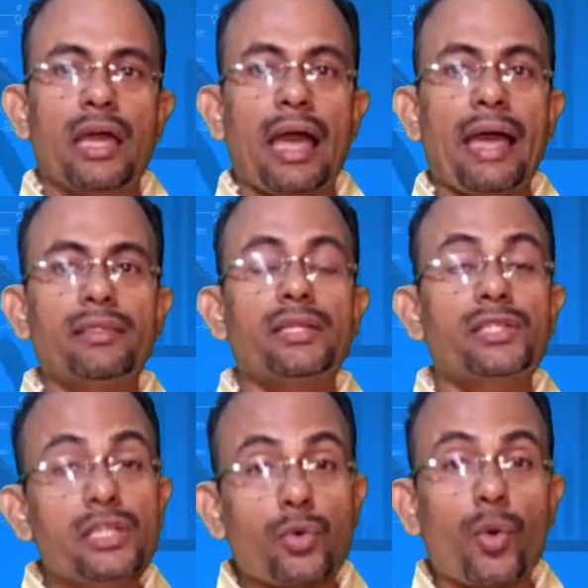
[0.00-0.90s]
and that
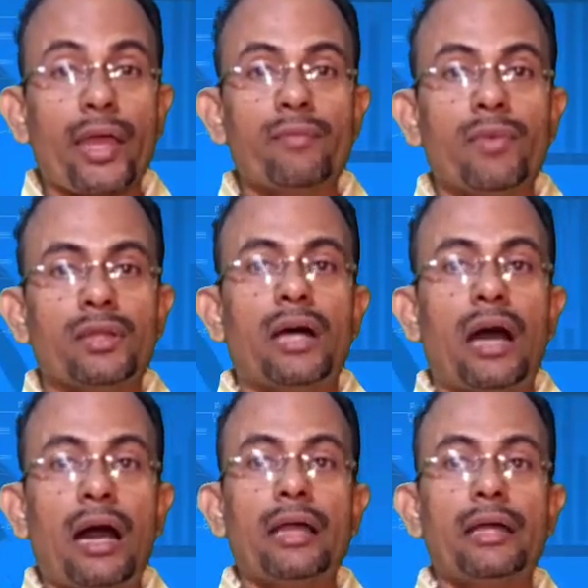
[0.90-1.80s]
is when the
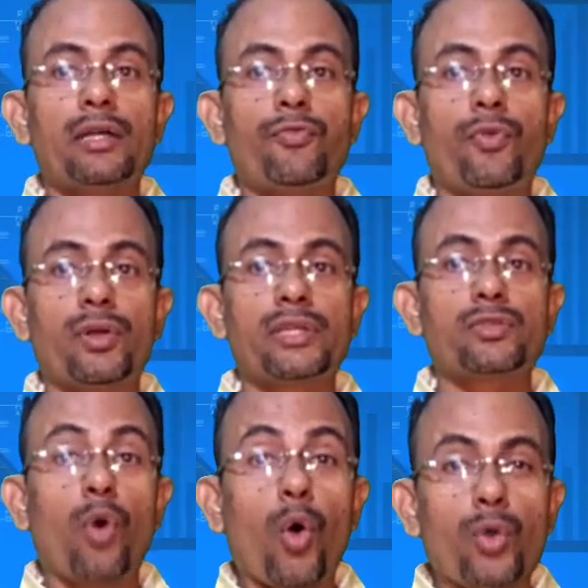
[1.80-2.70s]
hunger for his
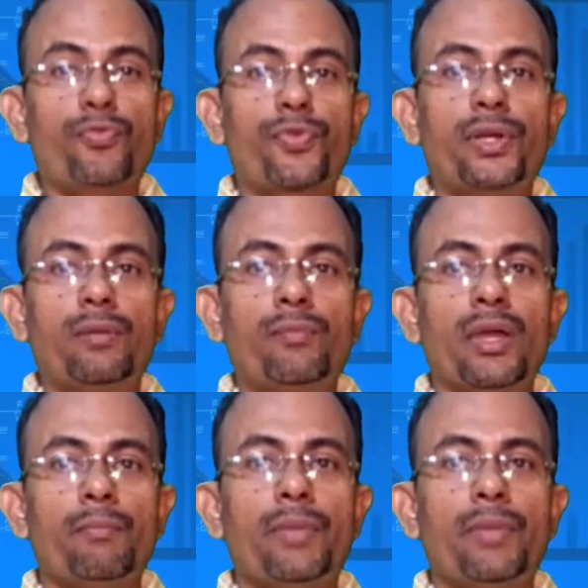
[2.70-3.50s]
own freedom